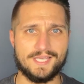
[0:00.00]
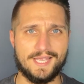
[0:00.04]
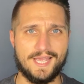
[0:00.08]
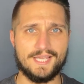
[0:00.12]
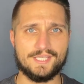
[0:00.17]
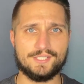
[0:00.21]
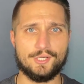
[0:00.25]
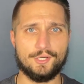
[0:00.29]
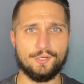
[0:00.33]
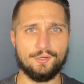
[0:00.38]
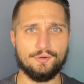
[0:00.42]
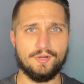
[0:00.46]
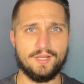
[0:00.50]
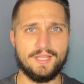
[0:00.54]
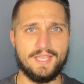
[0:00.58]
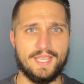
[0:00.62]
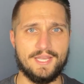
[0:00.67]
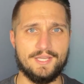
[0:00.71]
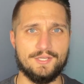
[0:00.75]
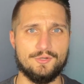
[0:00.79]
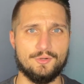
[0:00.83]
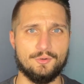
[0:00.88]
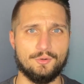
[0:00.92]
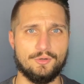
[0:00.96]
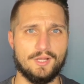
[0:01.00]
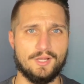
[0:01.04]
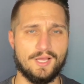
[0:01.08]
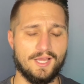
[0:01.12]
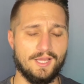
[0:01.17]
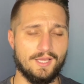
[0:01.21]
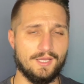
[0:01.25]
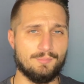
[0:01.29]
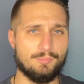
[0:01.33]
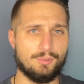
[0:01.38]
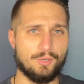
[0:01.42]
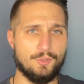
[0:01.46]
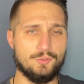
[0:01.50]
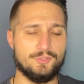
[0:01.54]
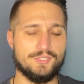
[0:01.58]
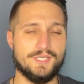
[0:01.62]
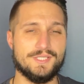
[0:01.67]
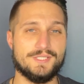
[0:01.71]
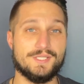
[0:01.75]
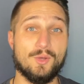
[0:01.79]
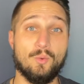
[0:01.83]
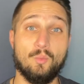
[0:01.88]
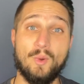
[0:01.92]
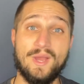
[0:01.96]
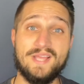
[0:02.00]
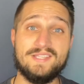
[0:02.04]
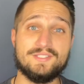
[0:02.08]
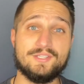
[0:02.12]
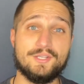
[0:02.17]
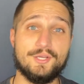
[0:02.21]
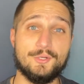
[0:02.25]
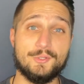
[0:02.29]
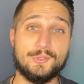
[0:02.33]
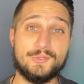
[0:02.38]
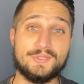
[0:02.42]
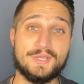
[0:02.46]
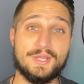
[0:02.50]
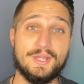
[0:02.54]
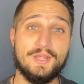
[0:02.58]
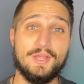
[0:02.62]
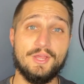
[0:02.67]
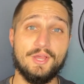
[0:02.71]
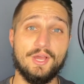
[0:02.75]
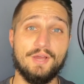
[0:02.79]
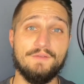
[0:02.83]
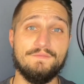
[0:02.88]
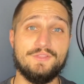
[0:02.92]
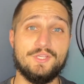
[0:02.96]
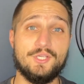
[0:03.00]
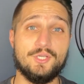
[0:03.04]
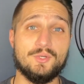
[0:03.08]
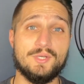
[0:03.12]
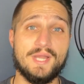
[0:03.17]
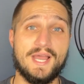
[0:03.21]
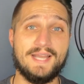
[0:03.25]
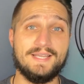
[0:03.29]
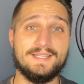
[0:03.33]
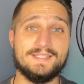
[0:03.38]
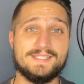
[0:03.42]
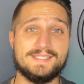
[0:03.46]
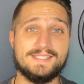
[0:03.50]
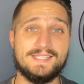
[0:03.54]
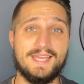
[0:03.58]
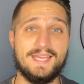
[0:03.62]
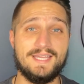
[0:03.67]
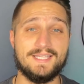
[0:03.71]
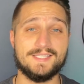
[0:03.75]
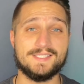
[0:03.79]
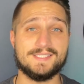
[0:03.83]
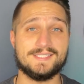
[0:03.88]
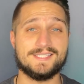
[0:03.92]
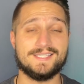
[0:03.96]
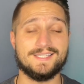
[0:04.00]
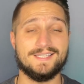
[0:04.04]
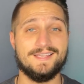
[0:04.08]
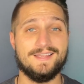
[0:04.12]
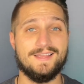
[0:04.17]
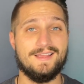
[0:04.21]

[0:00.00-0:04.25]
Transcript: as Hurricane Nora approaches the west coast of the United States.